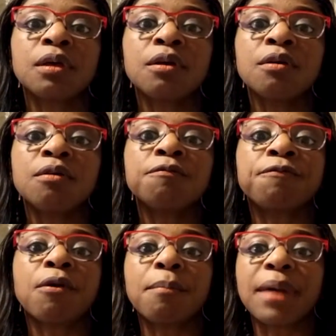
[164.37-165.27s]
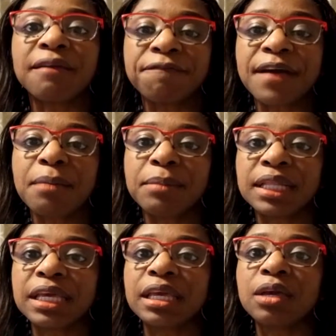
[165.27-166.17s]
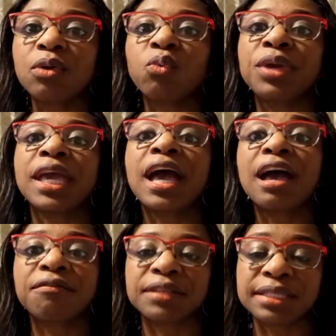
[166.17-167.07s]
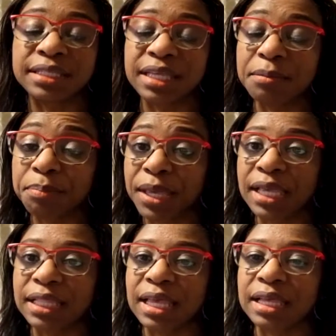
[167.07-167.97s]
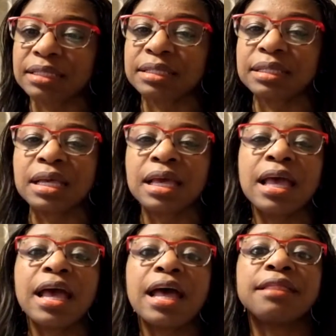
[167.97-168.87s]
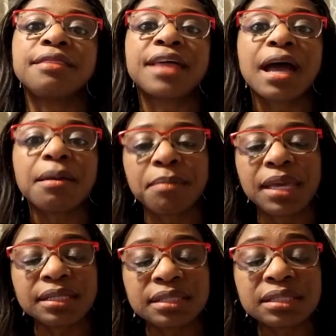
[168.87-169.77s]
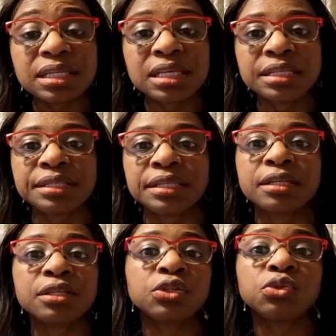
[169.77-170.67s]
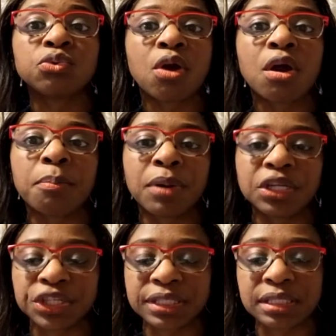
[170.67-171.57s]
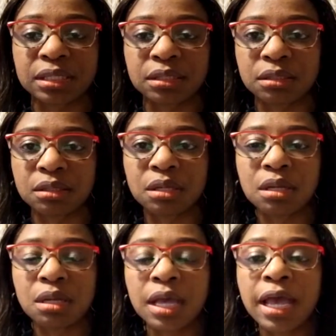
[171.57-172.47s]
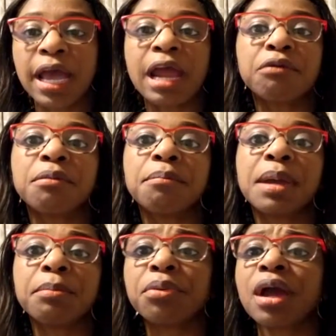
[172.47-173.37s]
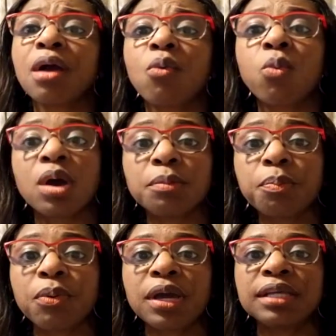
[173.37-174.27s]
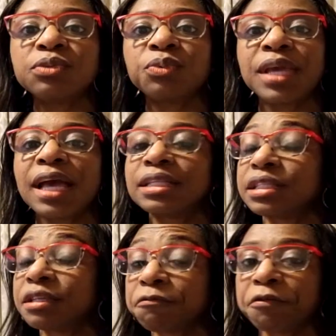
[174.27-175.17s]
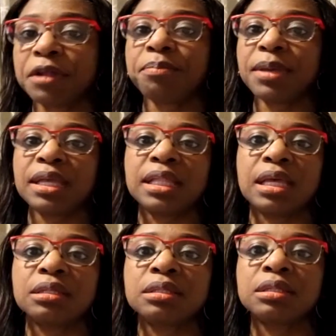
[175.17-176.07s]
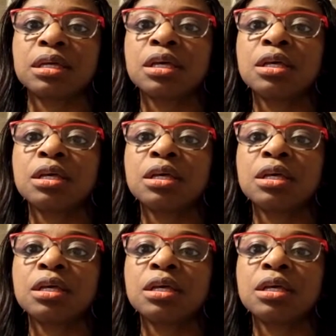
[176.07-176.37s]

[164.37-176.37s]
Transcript: For my family, we have the same pay dates, and that makes it easy to do our budgeting. I remember at one point we had different pay dates.